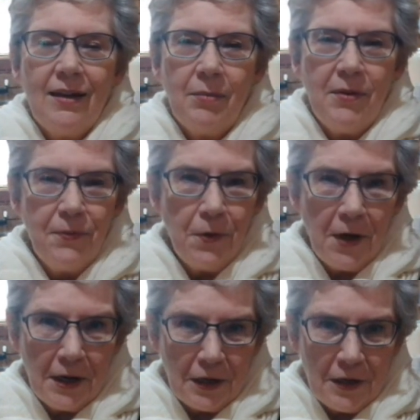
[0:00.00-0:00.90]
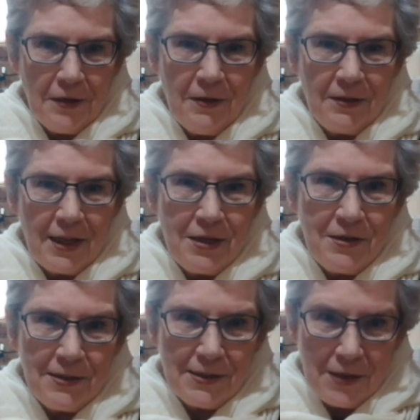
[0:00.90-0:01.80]
Now, before I go, thank
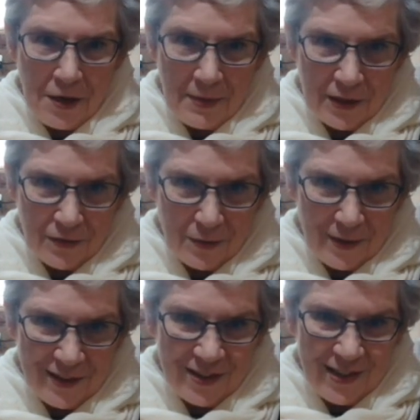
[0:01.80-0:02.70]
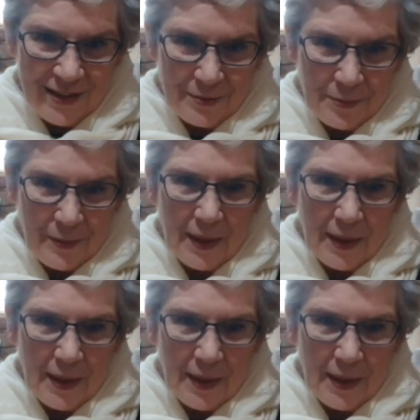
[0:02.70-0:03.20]
you so much for watching.